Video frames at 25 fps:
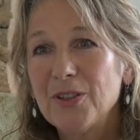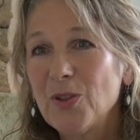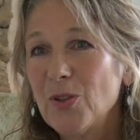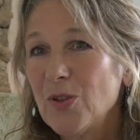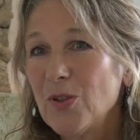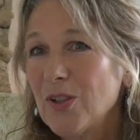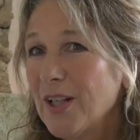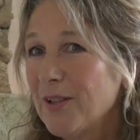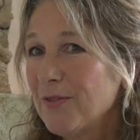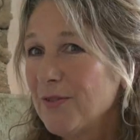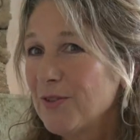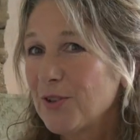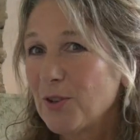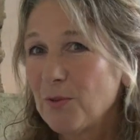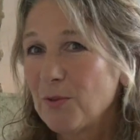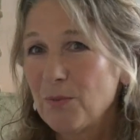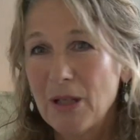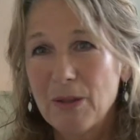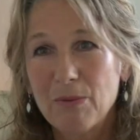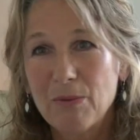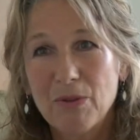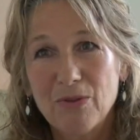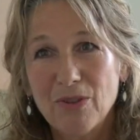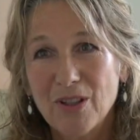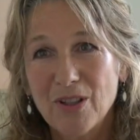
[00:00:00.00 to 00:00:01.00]
who loves her
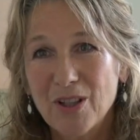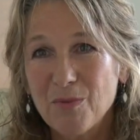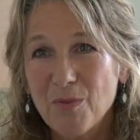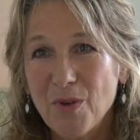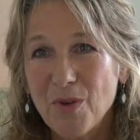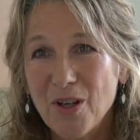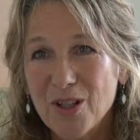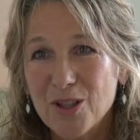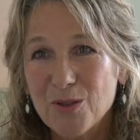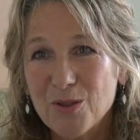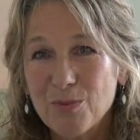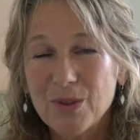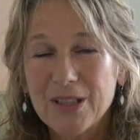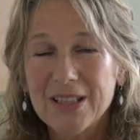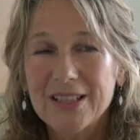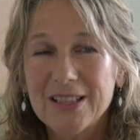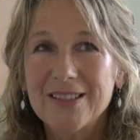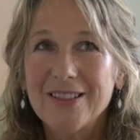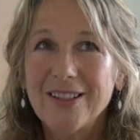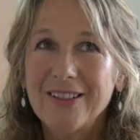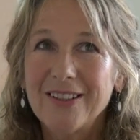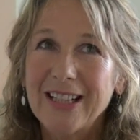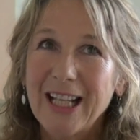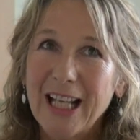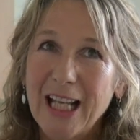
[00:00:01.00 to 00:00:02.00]
baby very much but is
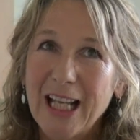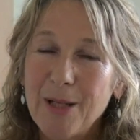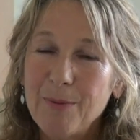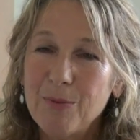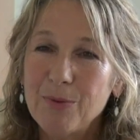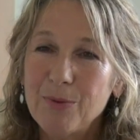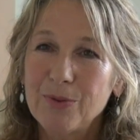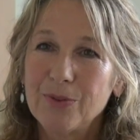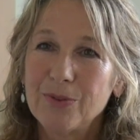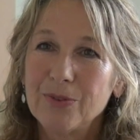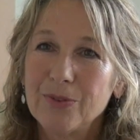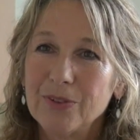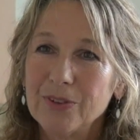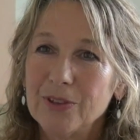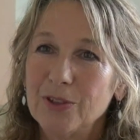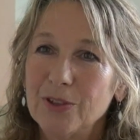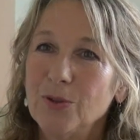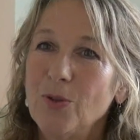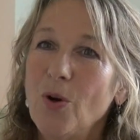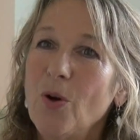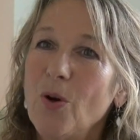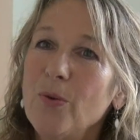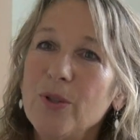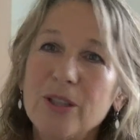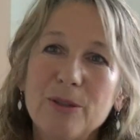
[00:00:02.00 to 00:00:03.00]
not able
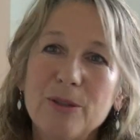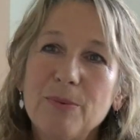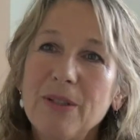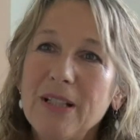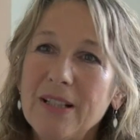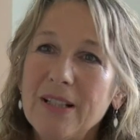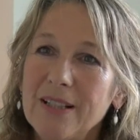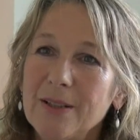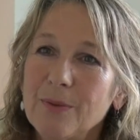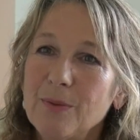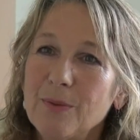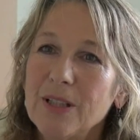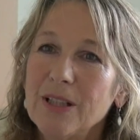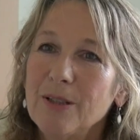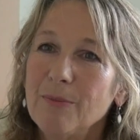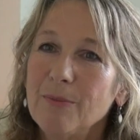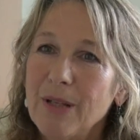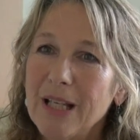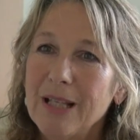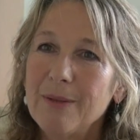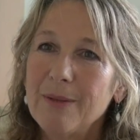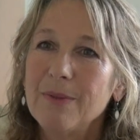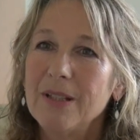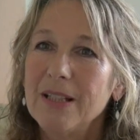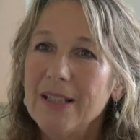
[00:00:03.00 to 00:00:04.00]
to always be there when the
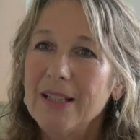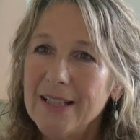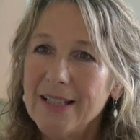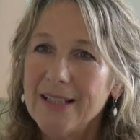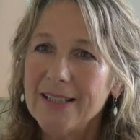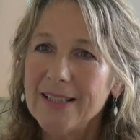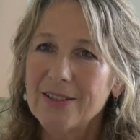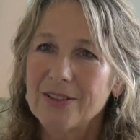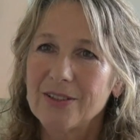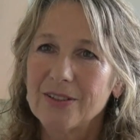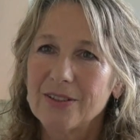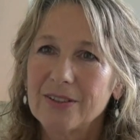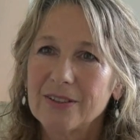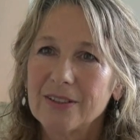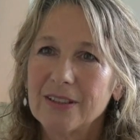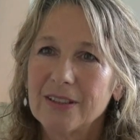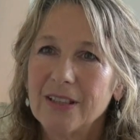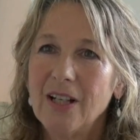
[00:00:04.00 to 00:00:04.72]
baby needs her.